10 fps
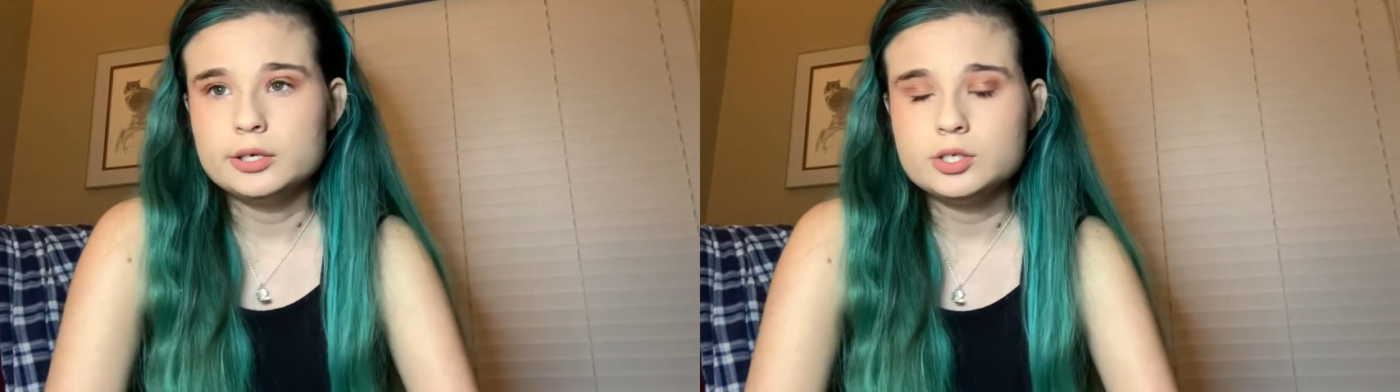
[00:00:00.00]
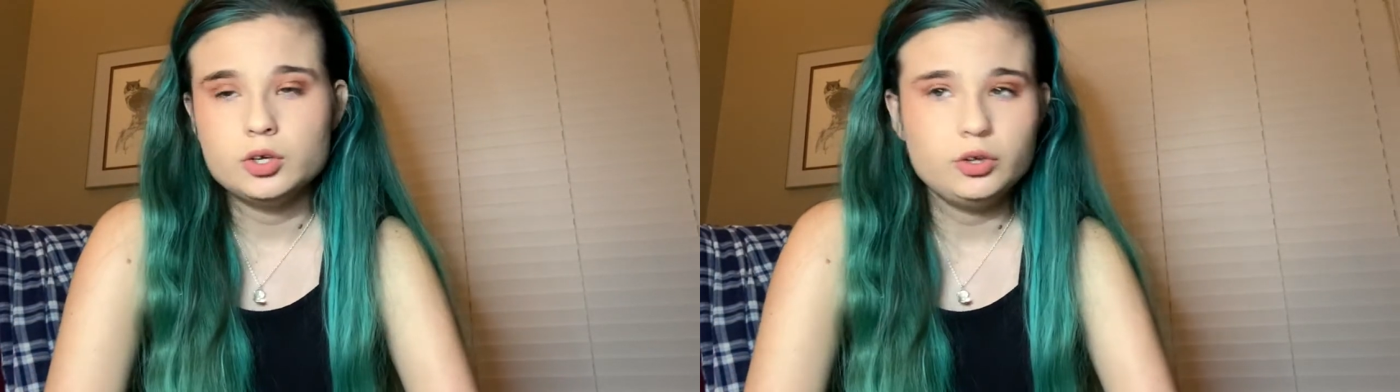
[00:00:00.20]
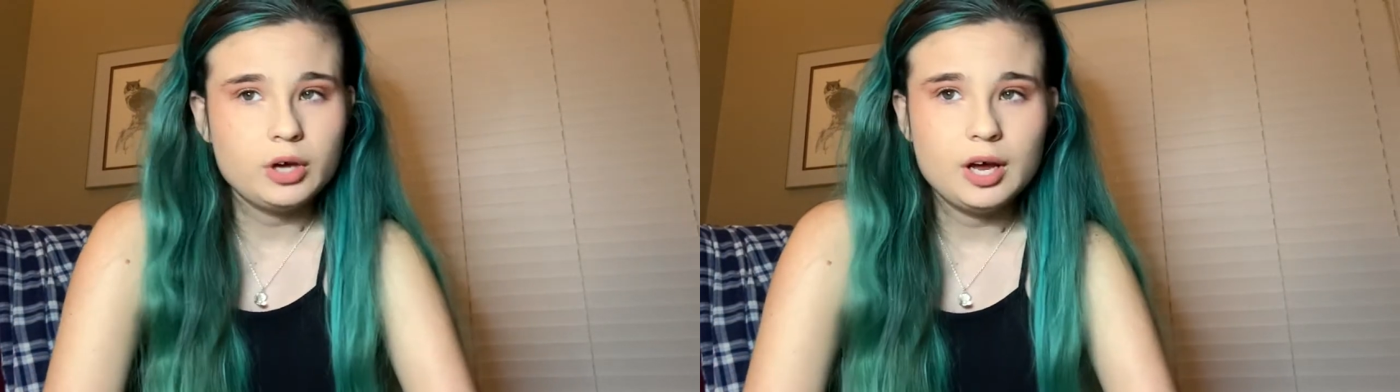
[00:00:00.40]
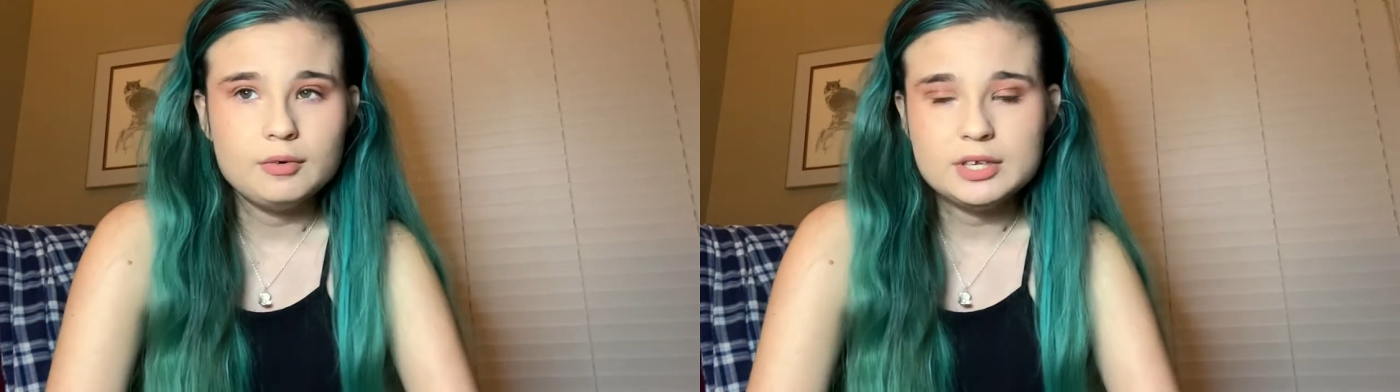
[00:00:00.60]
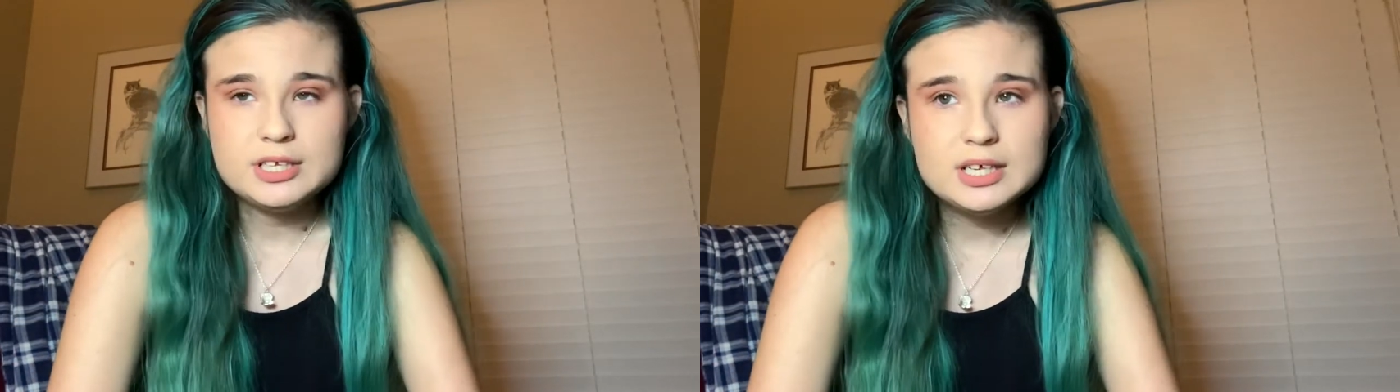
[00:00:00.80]
so you can't
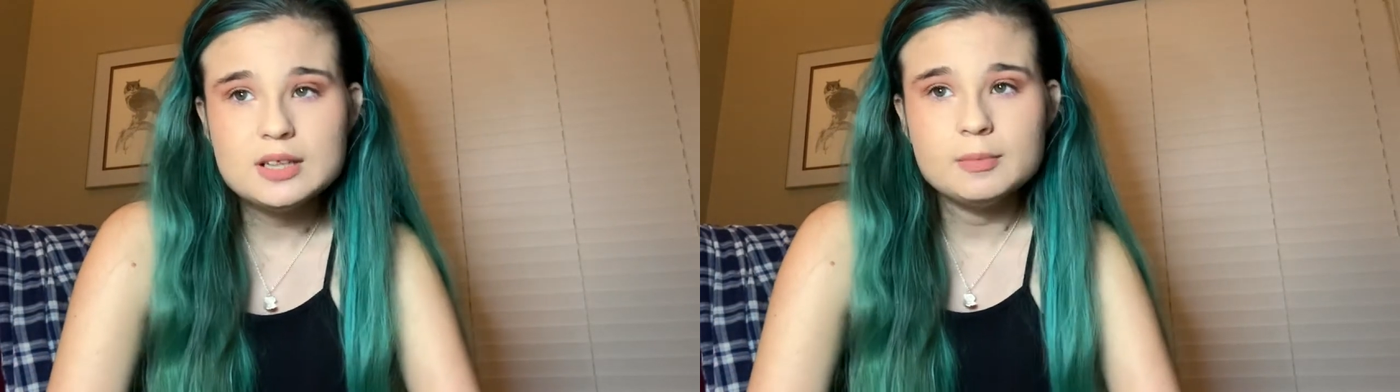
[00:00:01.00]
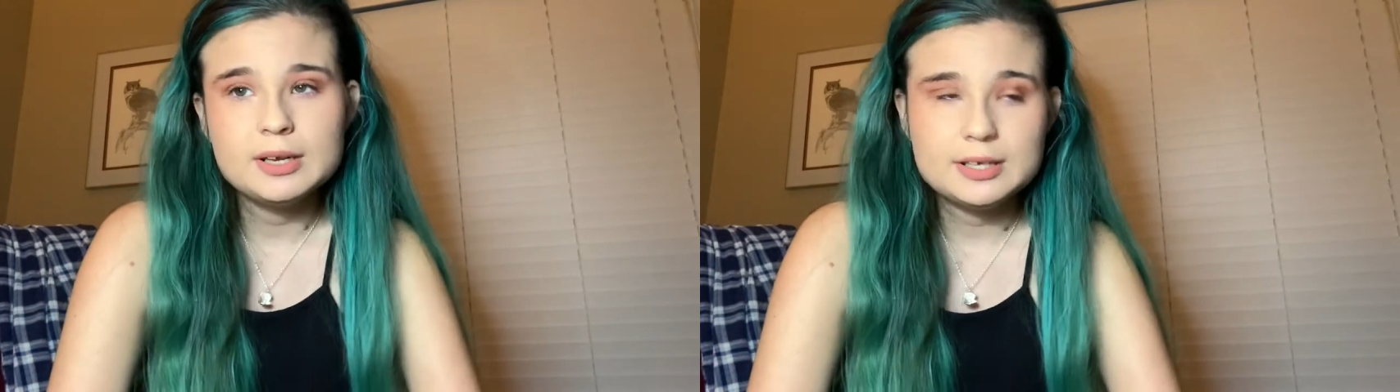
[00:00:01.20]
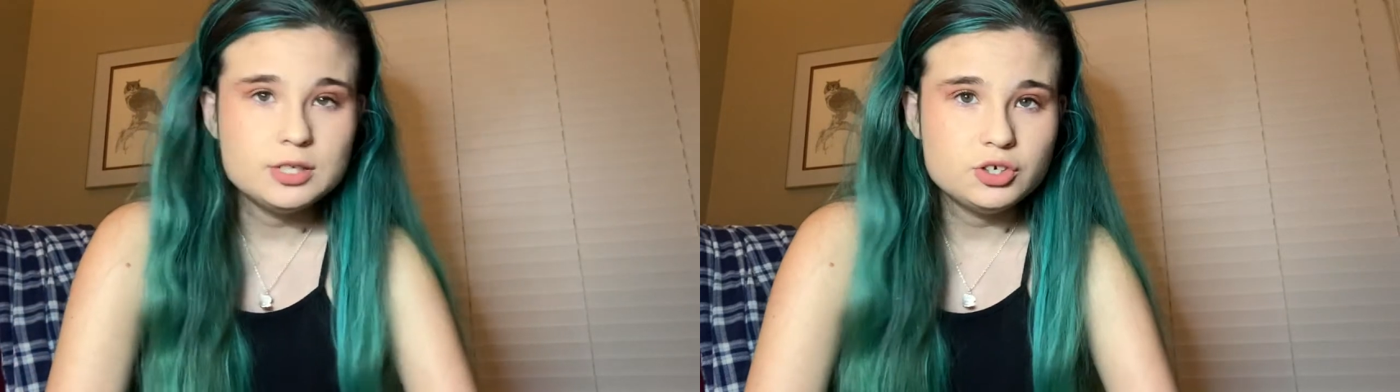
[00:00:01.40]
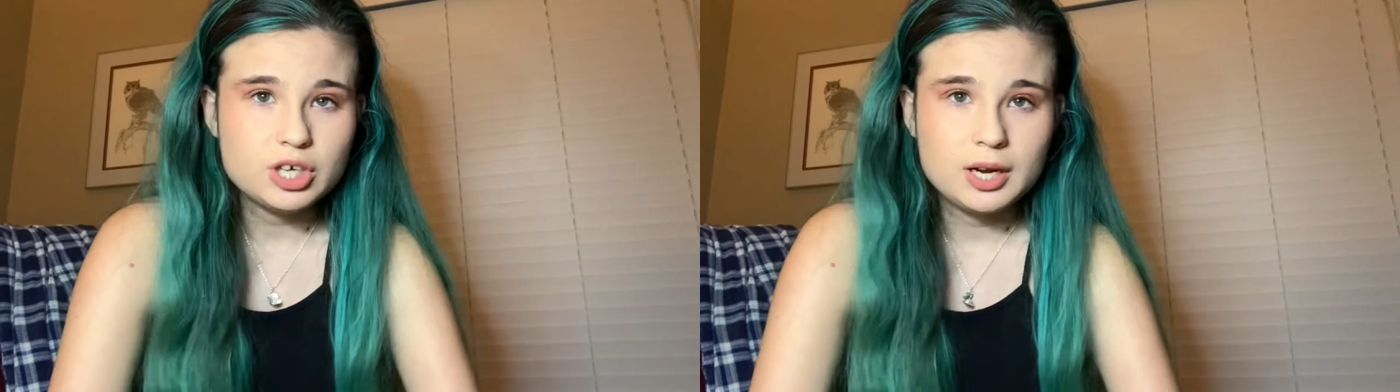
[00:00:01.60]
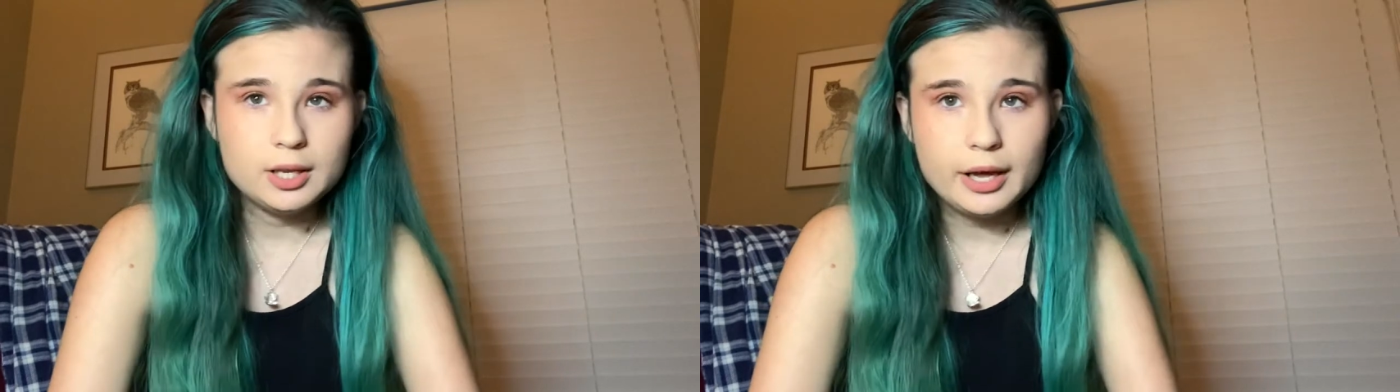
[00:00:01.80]
really see them unless you
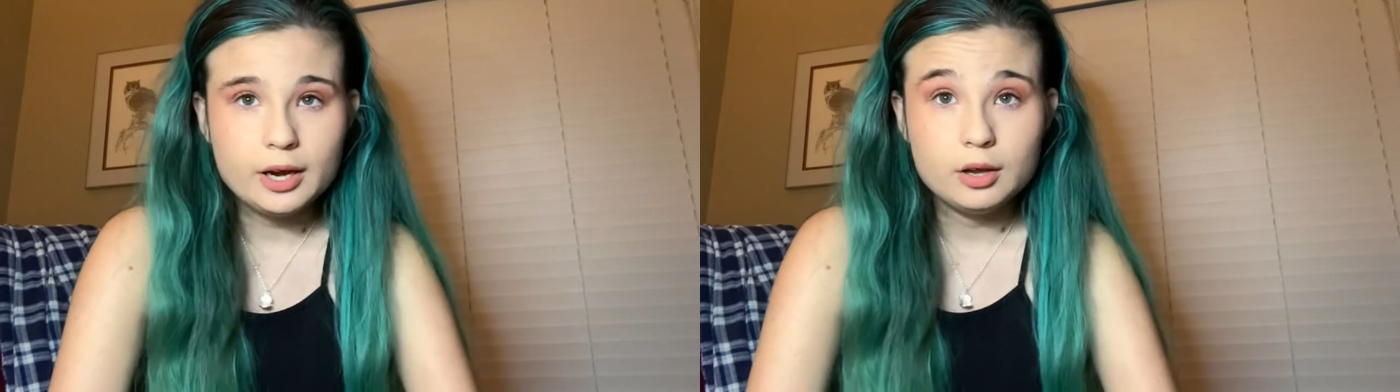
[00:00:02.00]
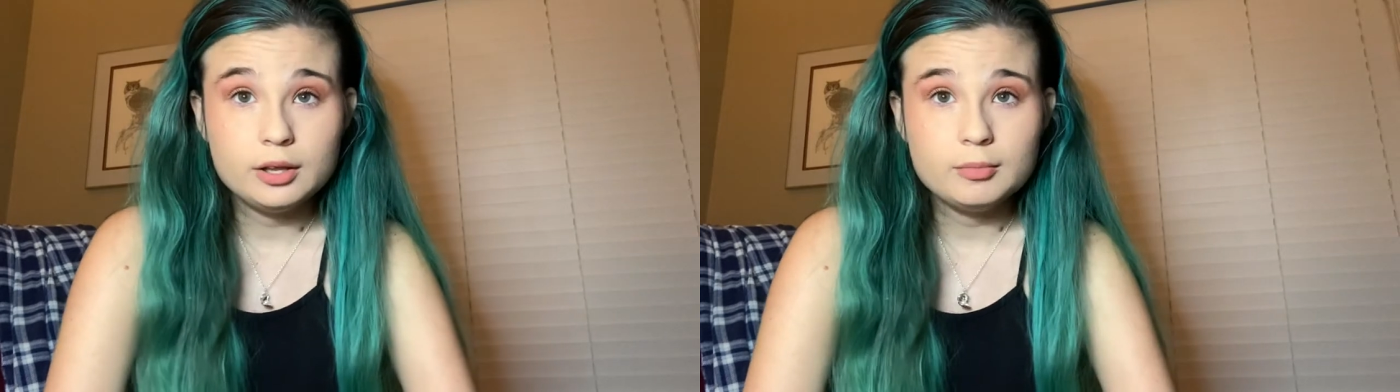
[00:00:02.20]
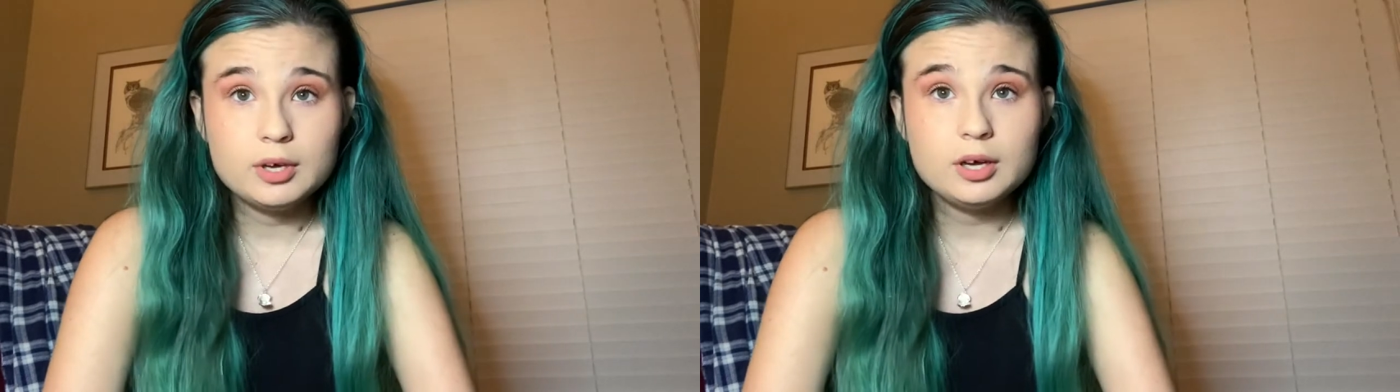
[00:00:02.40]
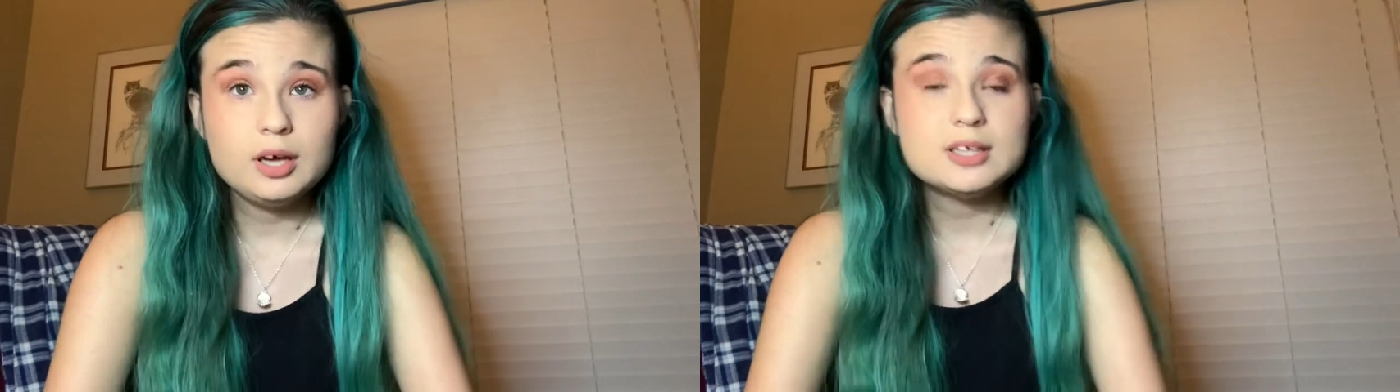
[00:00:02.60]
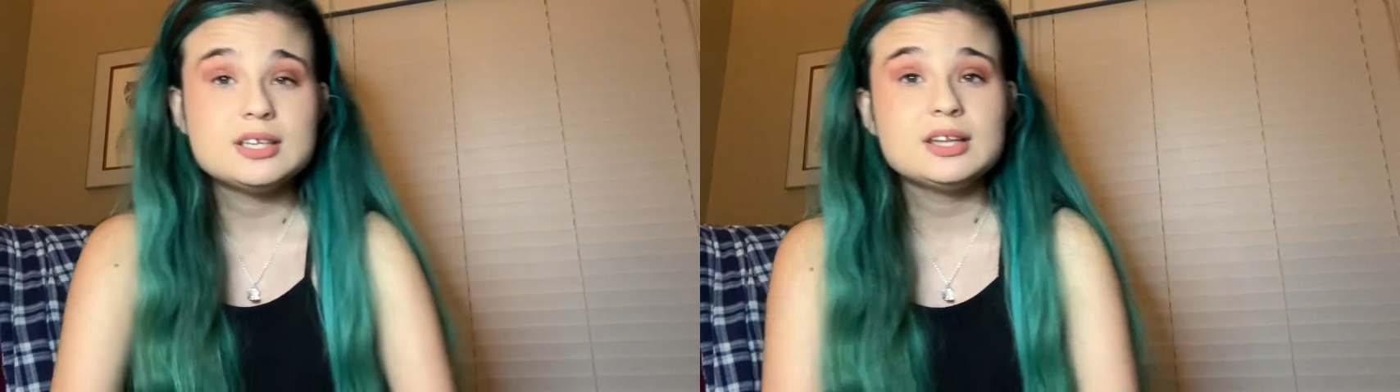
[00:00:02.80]
shine a light on them,
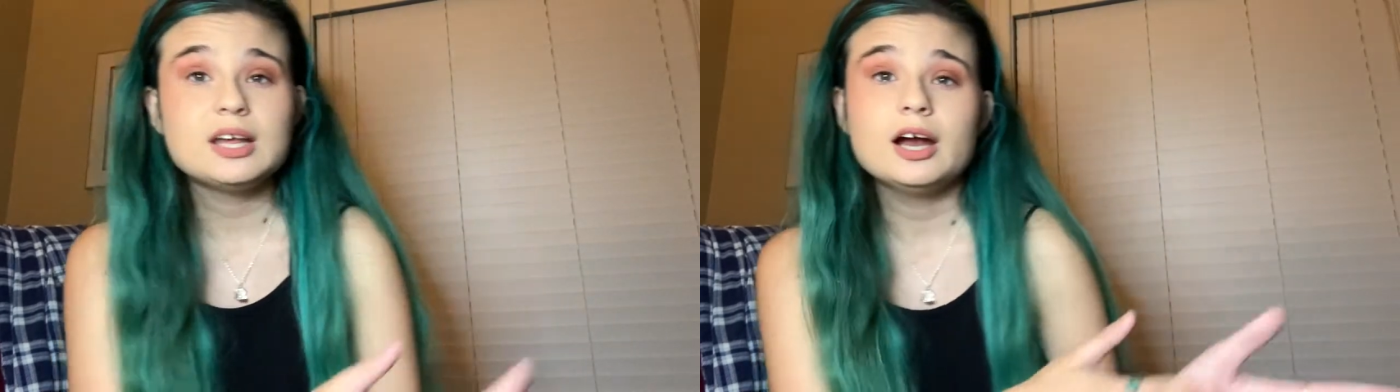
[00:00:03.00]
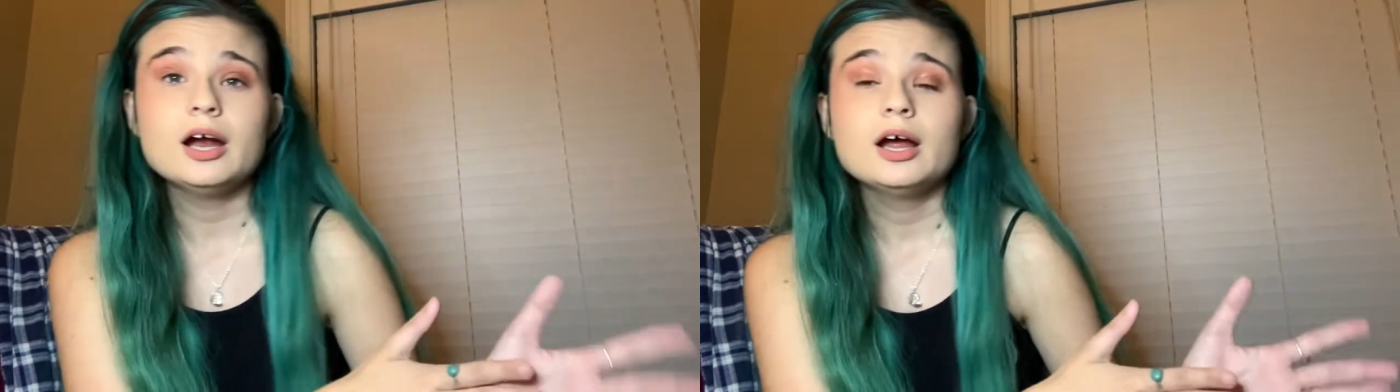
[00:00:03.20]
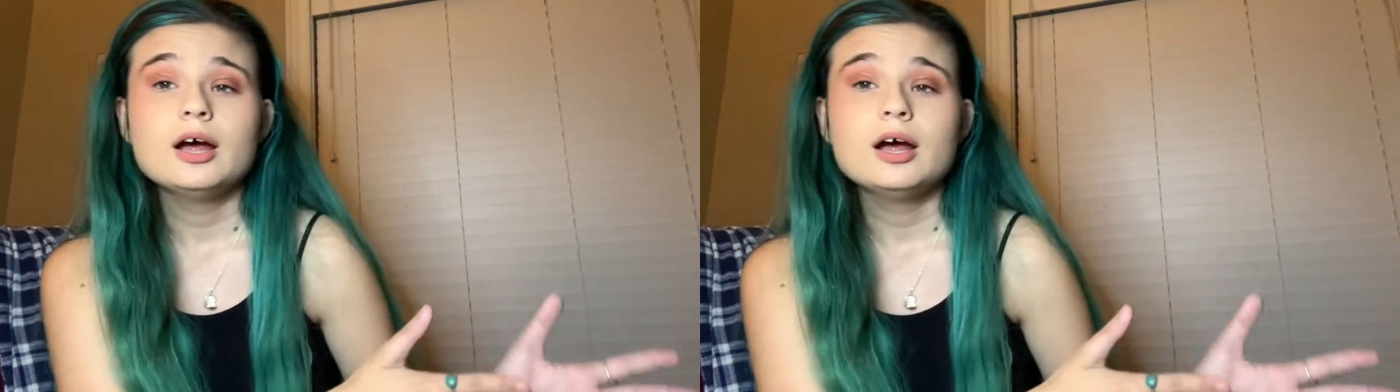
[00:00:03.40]
because their